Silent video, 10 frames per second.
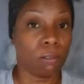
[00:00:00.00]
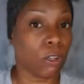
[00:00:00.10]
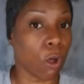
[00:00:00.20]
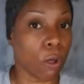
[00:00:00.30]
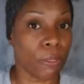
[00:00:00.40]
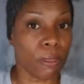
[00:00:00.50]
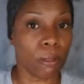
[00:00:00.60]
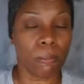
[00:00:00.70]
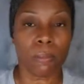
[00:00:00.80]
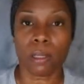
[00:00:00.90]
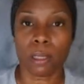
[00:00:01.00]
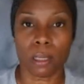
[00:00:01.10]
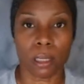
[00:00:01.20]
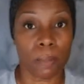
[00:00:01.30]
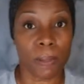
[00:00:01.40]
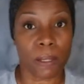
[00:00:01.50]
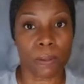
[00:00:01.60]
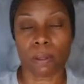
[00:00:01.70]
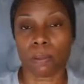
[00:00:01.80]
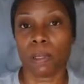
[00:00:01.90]
Call them, email
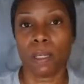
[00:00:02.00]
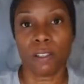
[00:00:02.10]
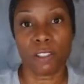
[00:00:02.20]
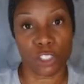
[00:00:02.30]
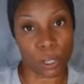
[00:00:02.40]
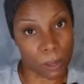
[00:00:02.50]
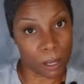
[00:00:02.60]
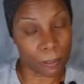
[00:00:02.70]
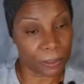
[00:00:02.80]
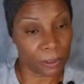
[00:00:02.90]
them, show up.